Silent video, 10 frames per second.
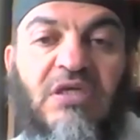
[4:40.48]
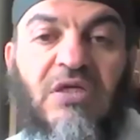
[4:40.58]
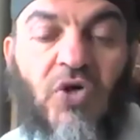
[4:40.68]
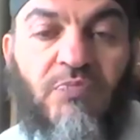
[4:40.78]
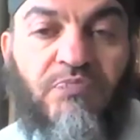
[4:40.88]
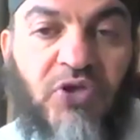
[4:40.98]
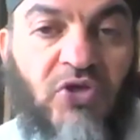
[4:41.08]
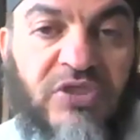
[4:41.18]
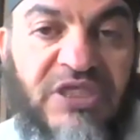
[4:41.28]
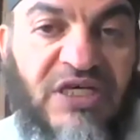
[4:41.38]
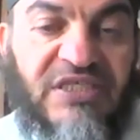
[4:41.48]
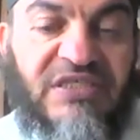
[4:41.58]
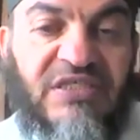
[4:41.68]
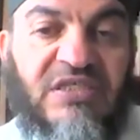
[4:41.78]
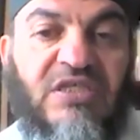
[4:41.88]

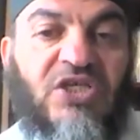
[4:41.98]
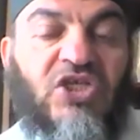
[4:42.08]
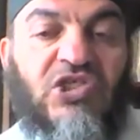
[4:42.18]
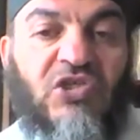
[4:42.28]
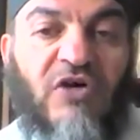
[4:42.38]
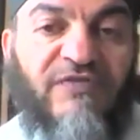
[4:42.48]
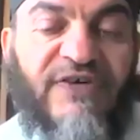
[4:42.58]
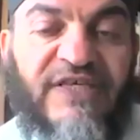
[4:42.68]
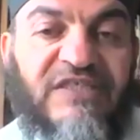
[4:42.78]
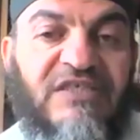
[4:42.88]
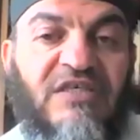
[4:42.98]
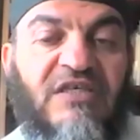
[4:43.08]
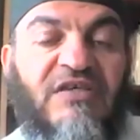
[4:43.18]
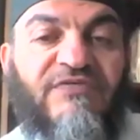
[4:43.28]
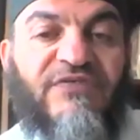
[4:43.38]
computers, sofas,
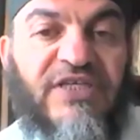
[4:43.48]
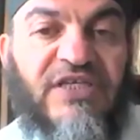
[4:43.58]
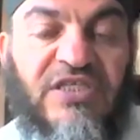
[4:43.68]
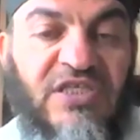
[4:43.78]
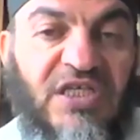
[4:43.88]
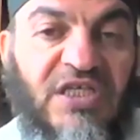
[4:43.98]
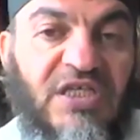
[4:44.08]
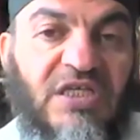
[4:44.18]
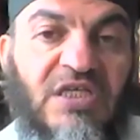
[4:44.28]
furniture,